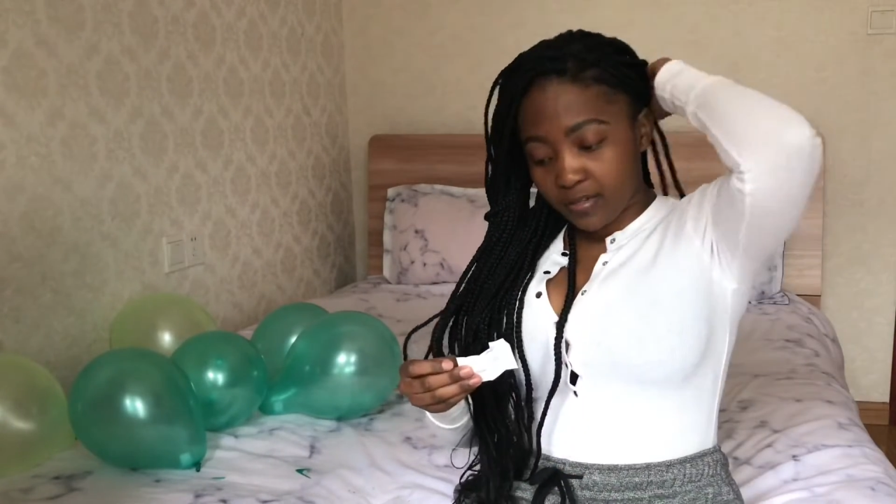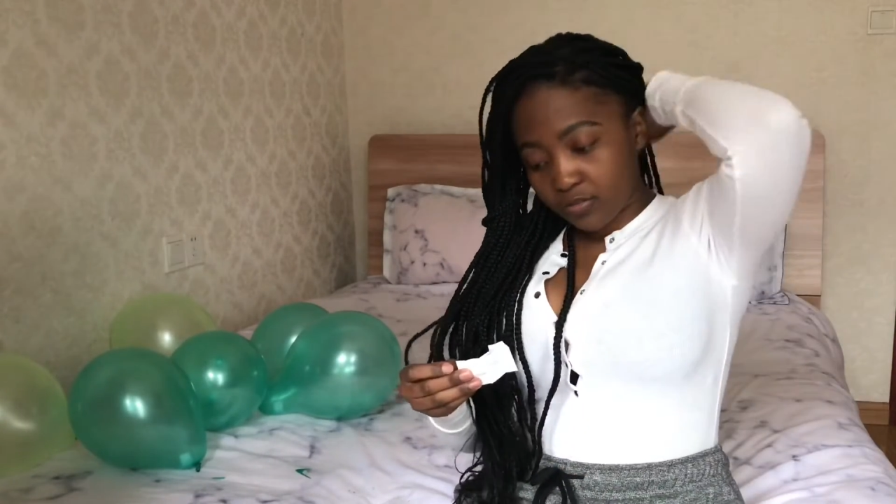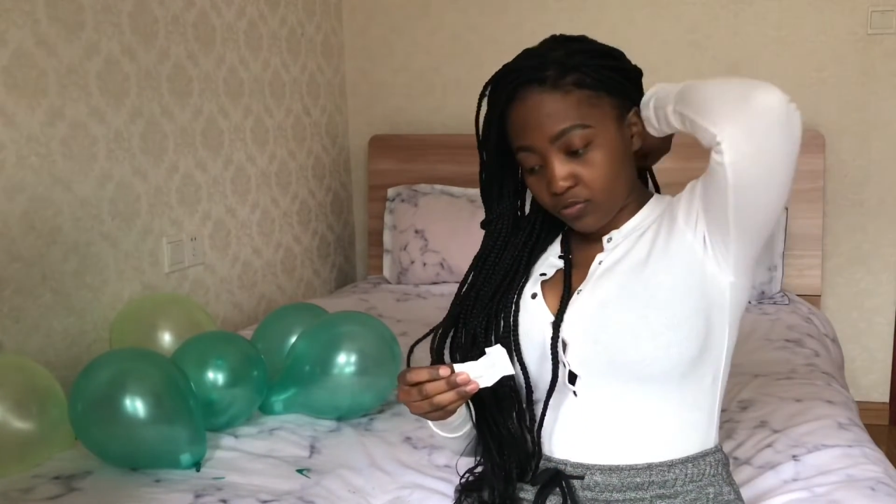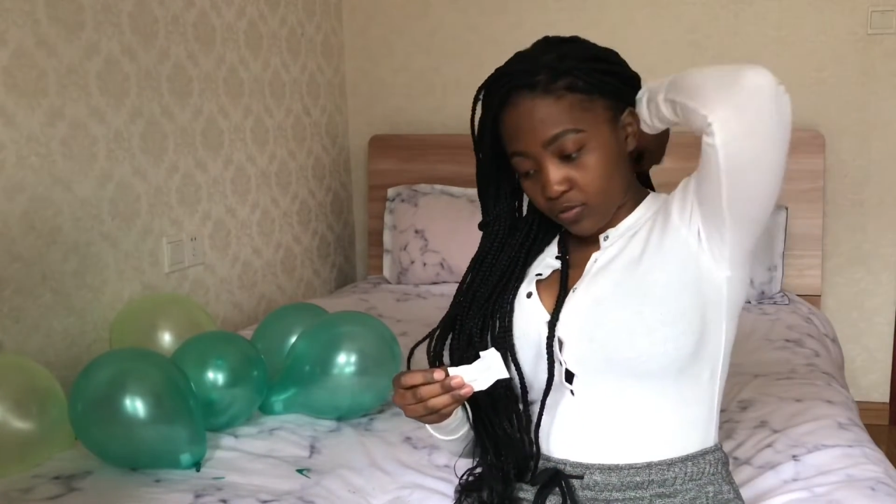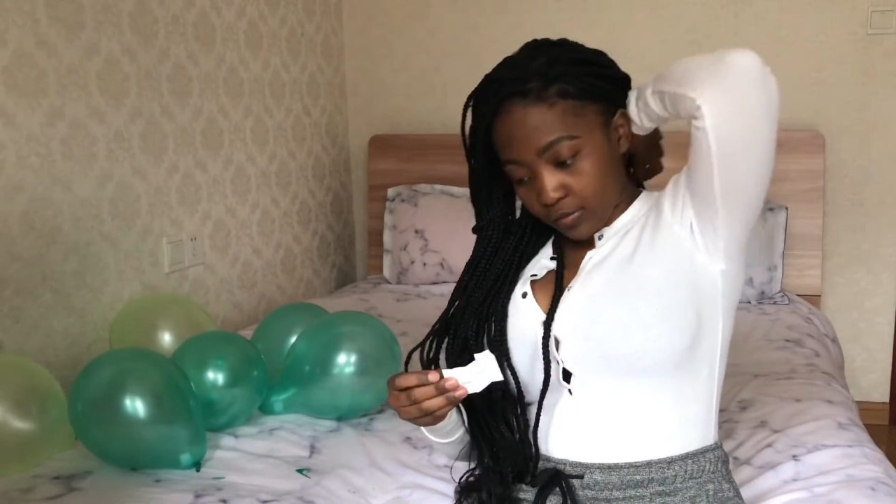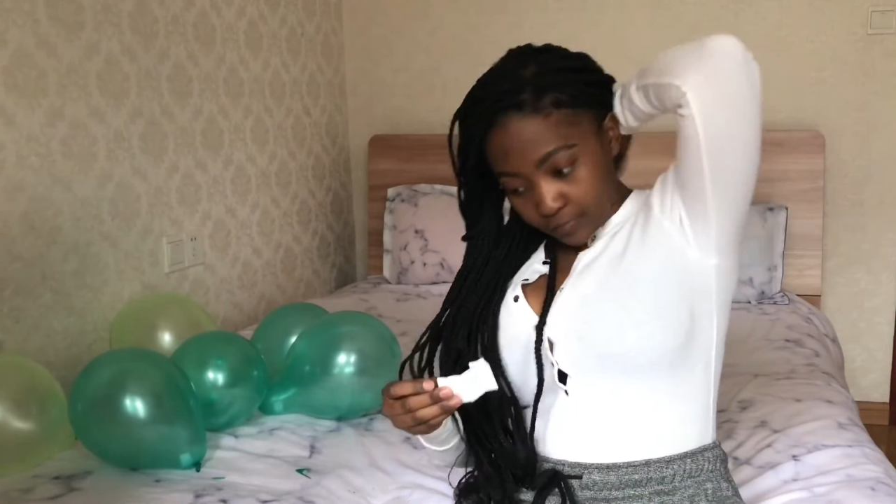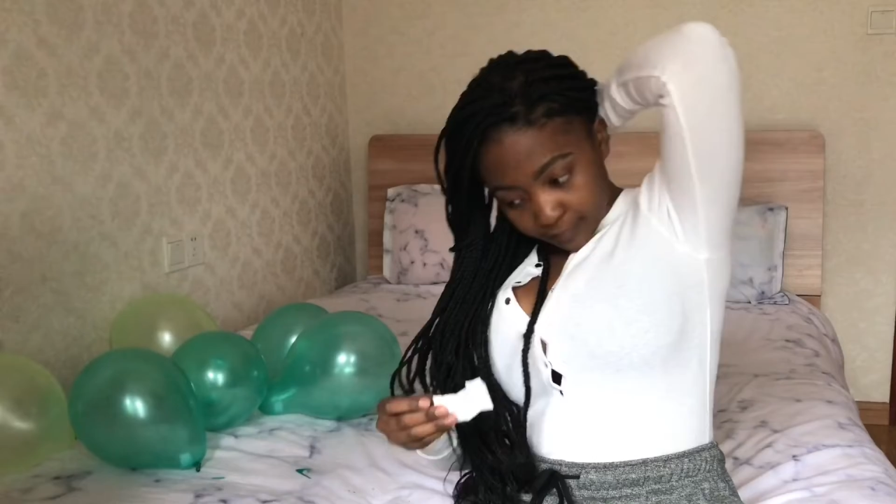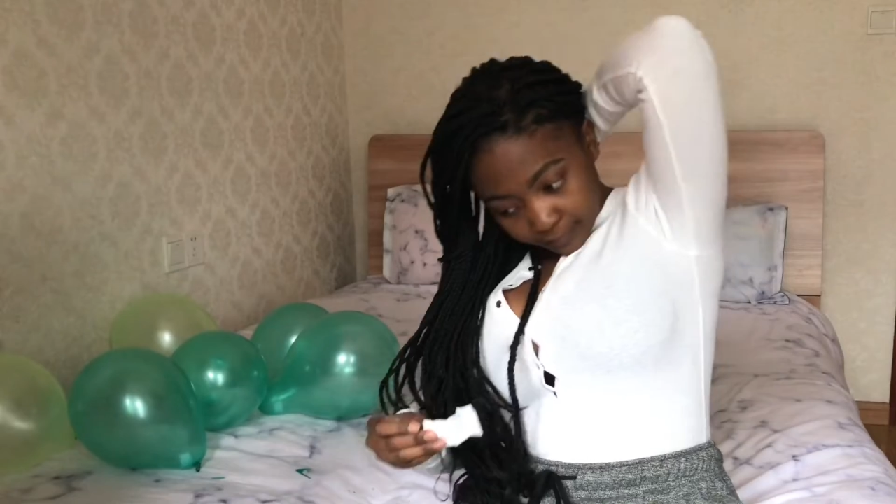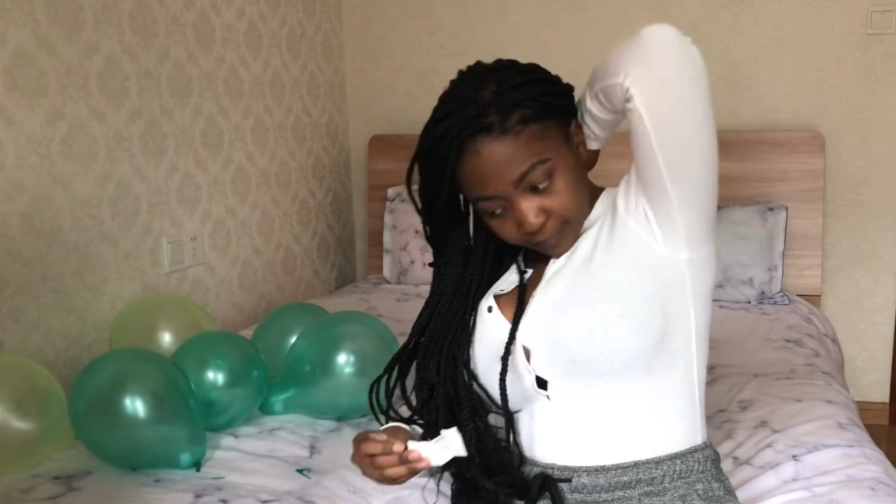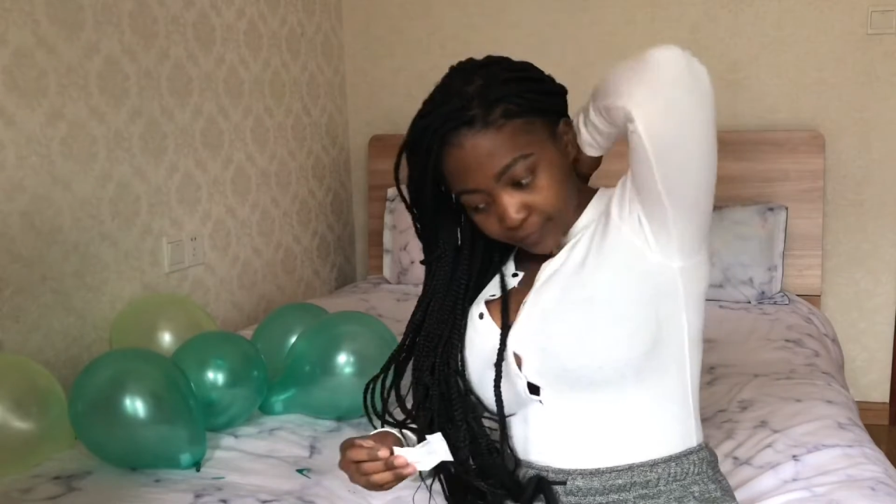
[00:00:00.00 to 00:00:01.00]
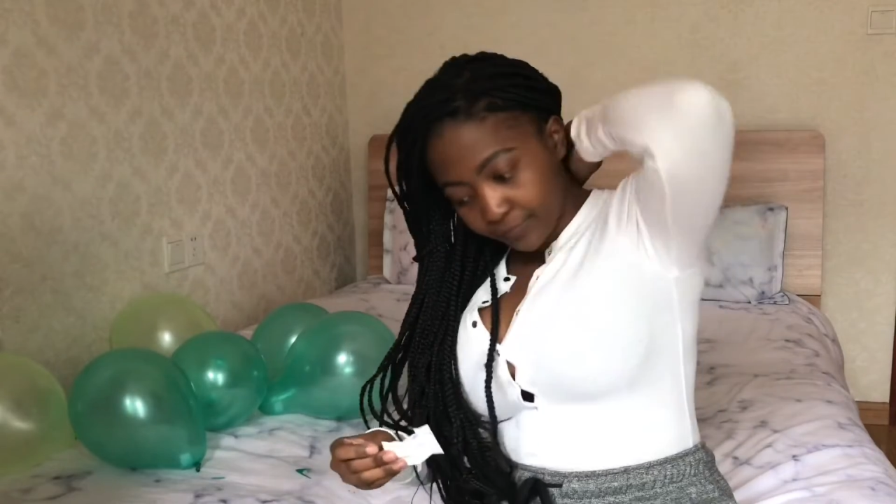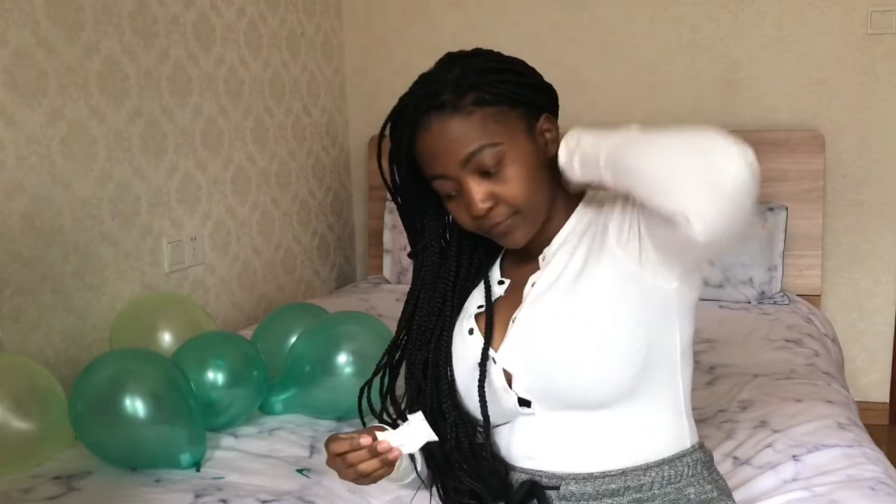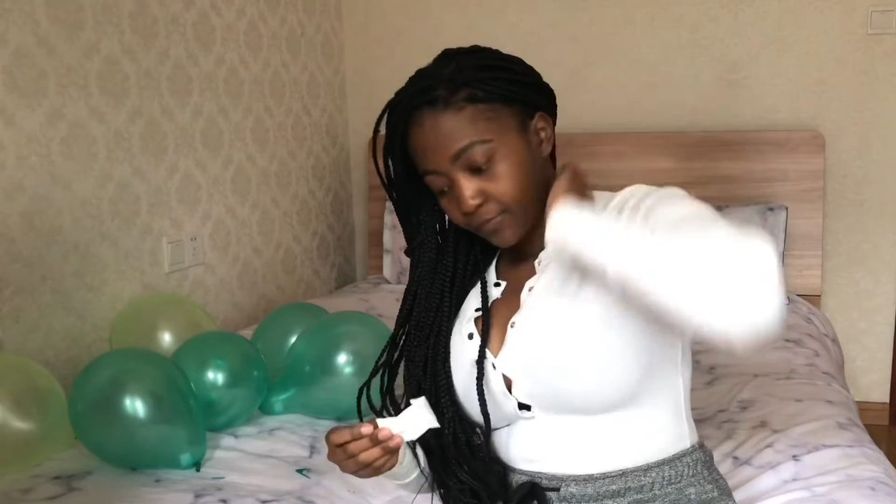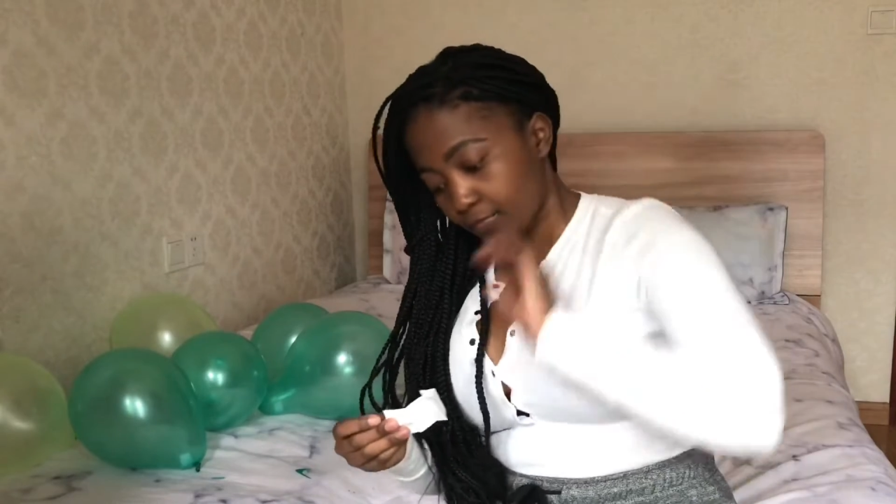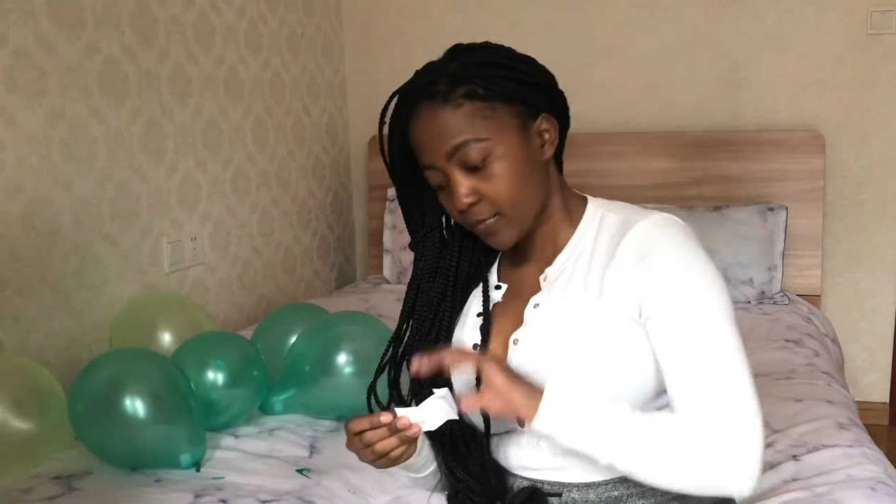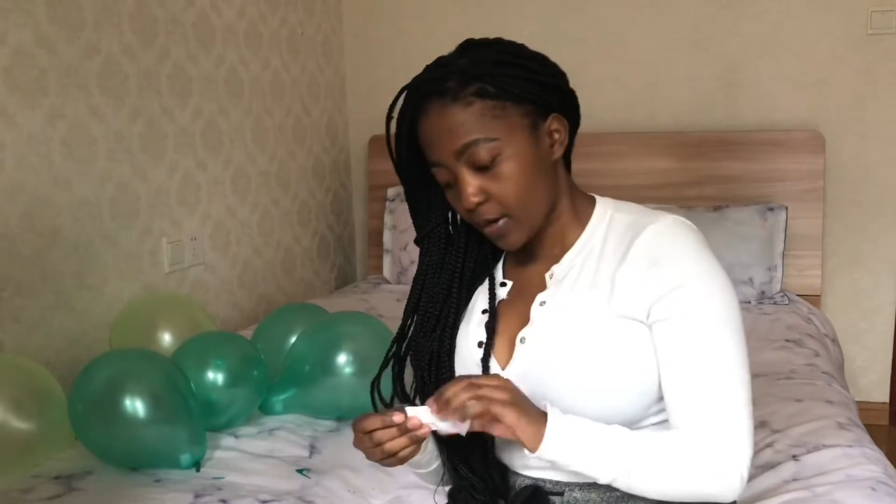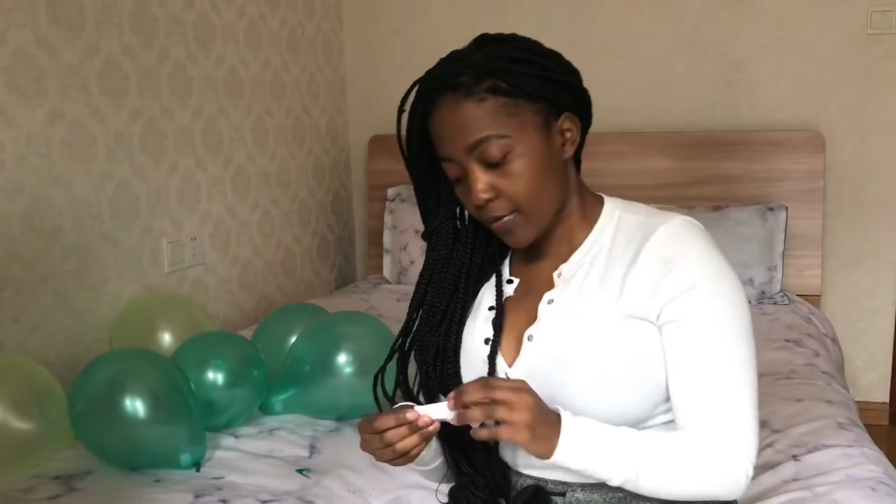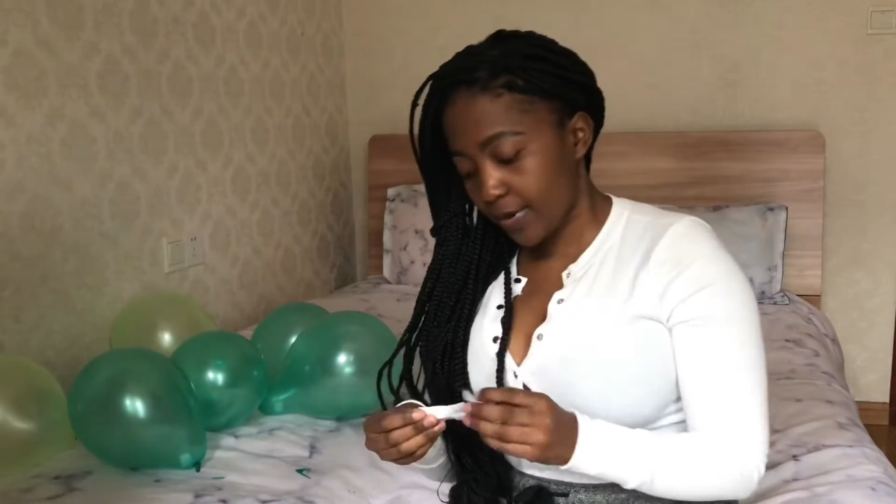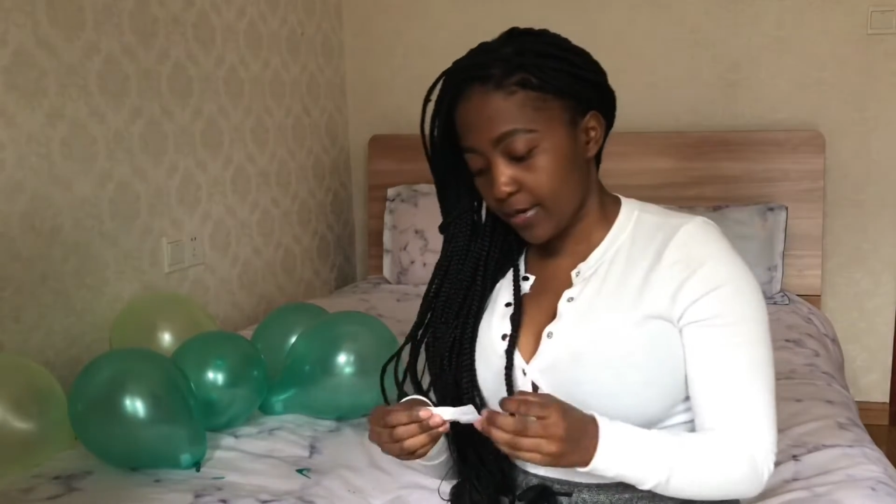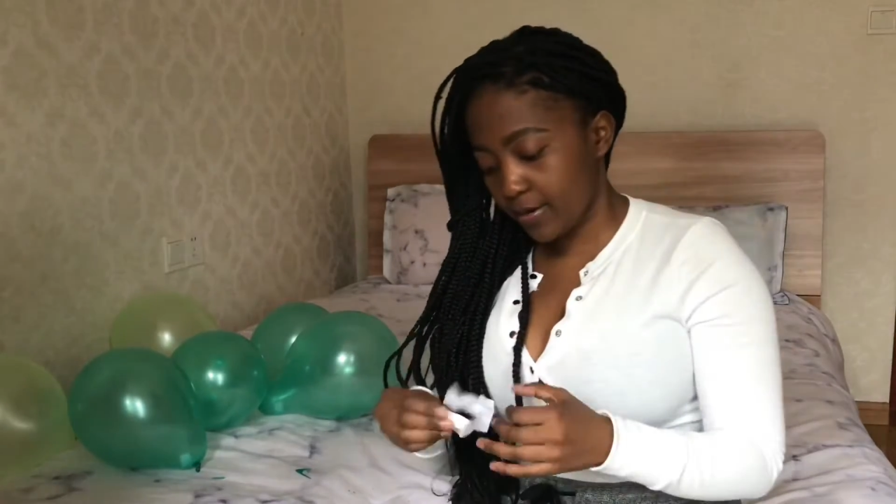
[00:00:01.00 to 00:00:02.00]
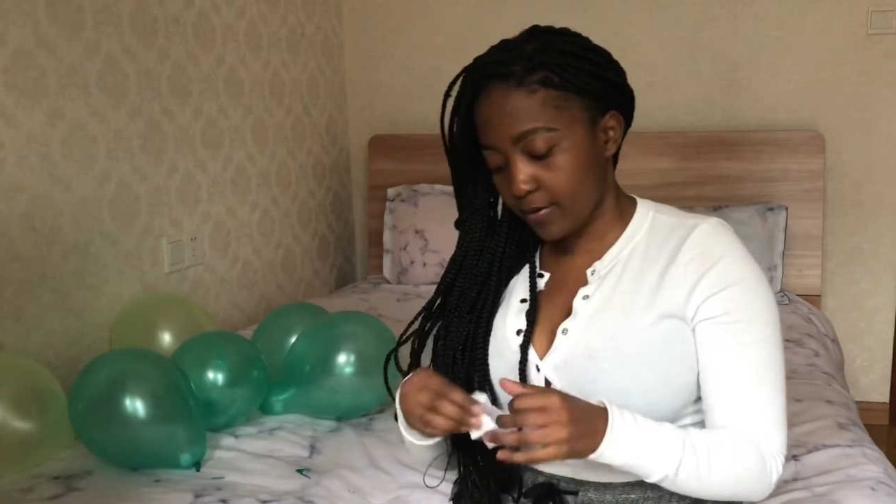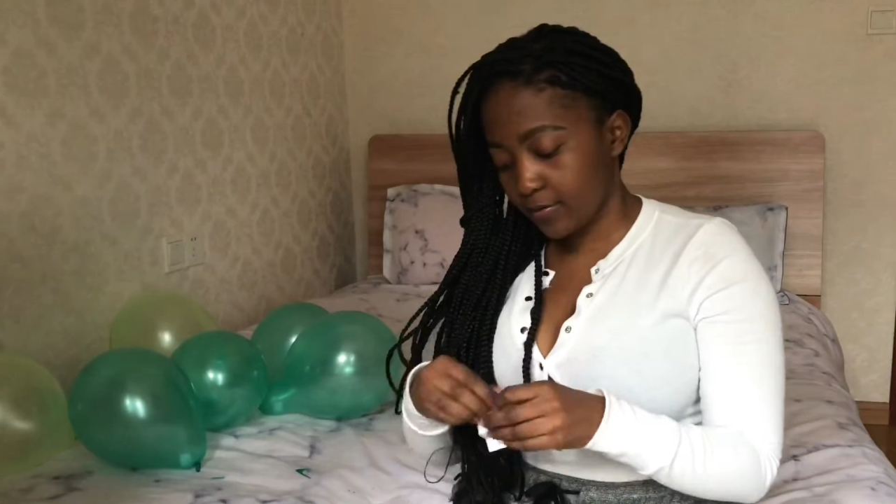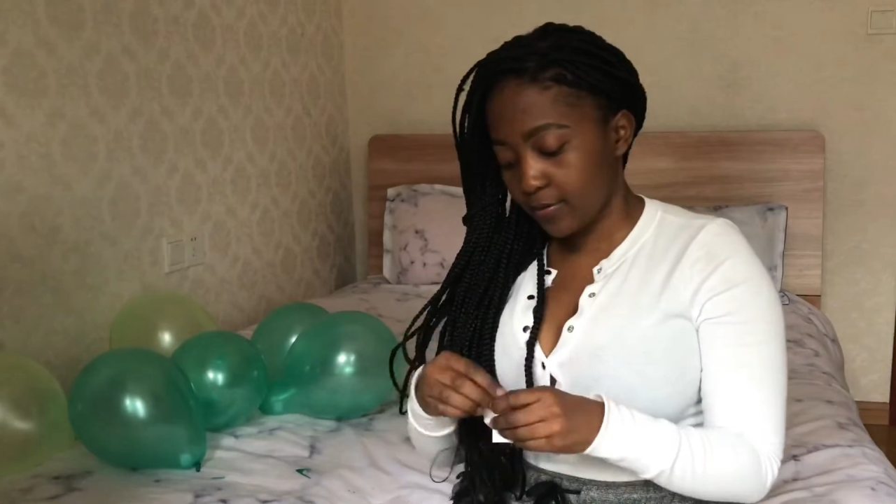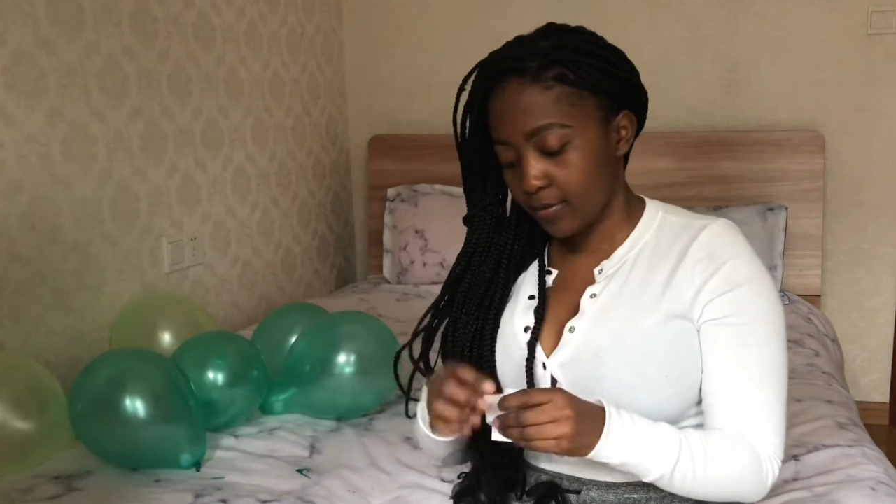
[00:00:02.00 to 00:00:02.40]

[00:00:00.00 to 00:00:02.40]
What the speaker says: extra right now.